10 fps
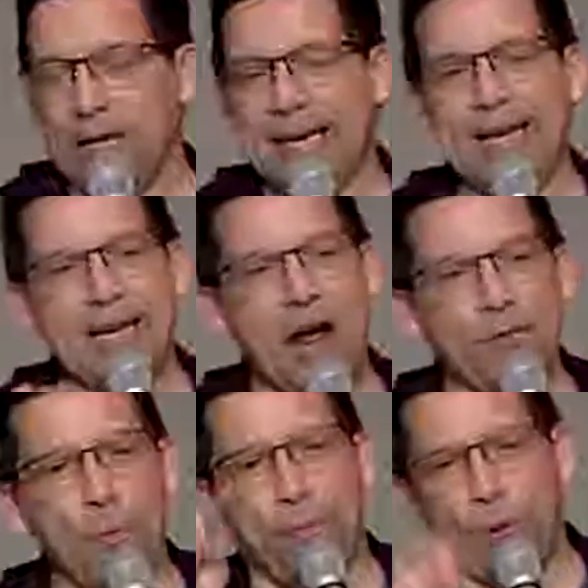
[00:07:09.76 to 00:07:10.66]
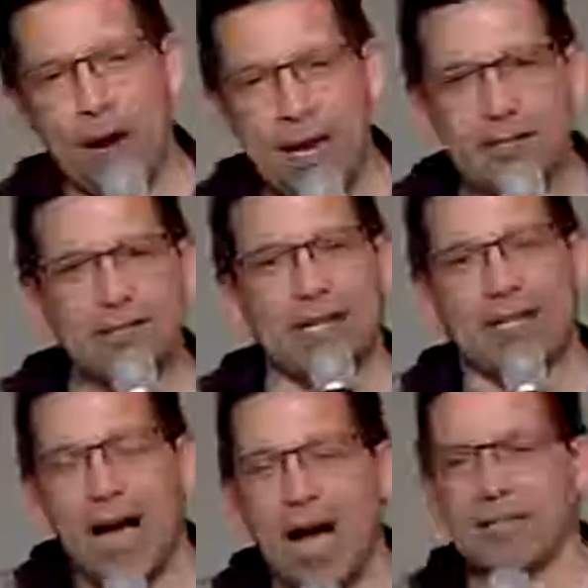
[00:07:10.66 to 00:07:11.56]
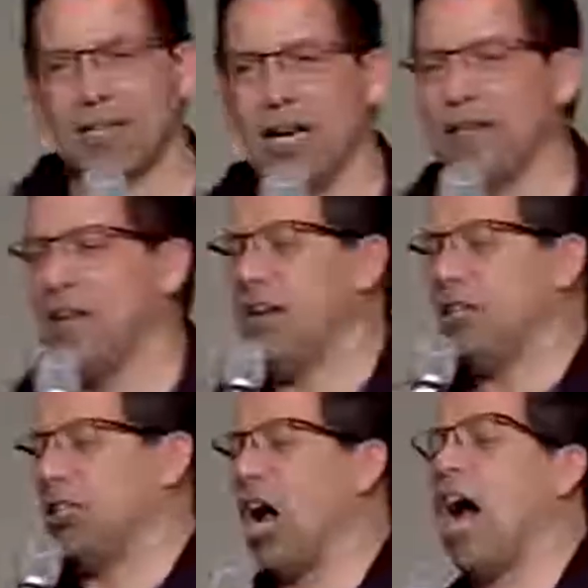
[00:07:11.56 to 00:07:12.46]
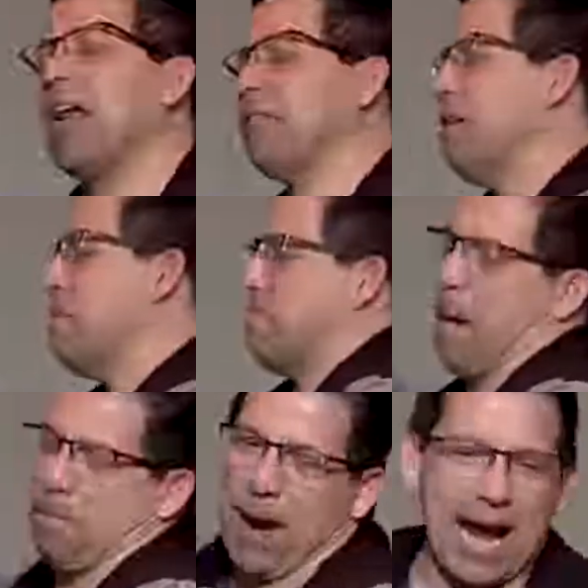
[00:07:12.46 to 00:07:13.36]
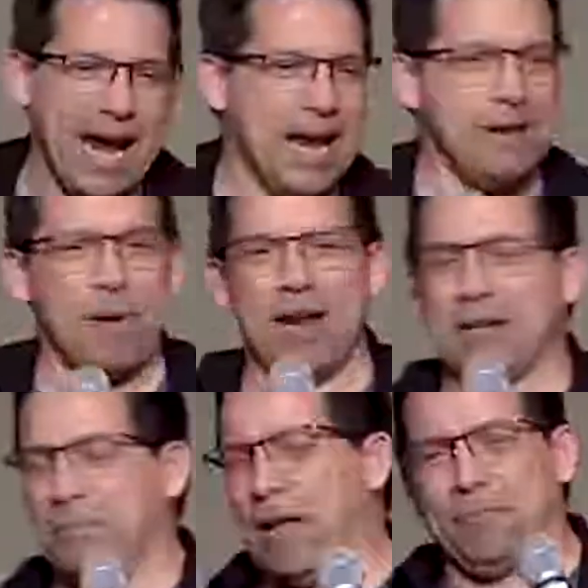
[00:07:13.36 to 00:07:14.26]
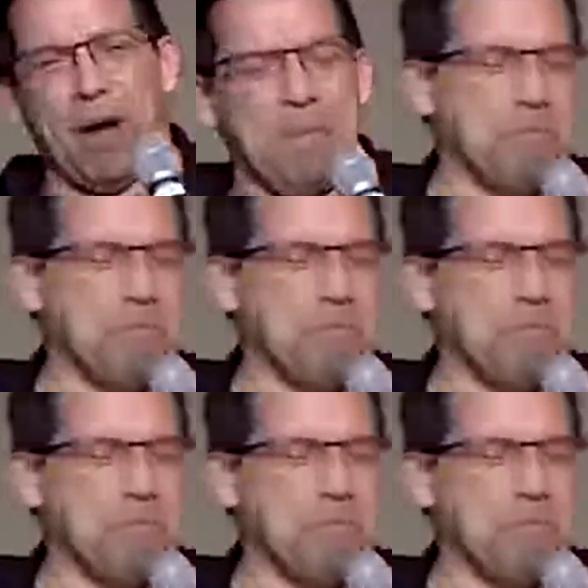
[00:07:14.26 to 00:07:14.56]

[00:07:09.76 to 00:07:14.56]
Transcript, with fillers: He never prays to God saying, "God, my pain, man, God, my